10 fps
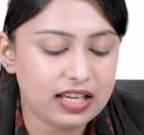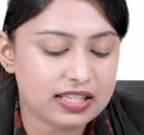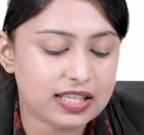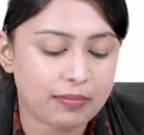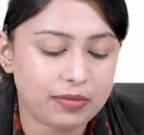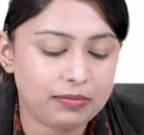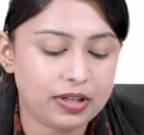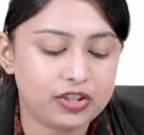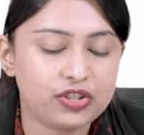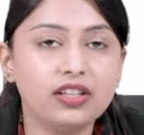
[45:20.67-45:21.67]

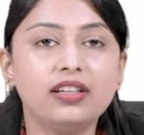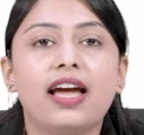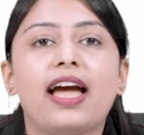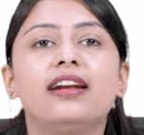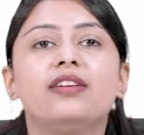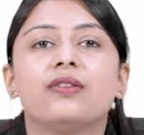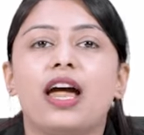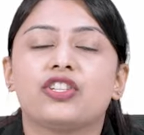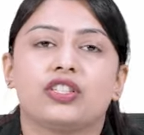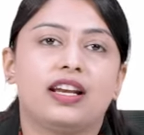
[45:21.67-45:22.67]
sublimation, and
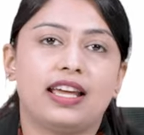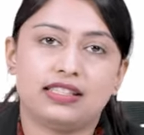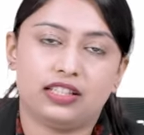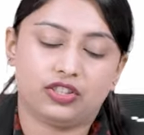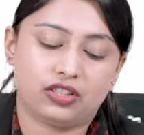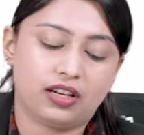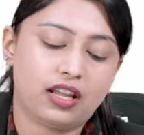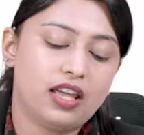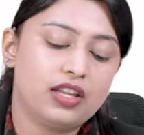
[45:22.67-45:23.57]
rationalization.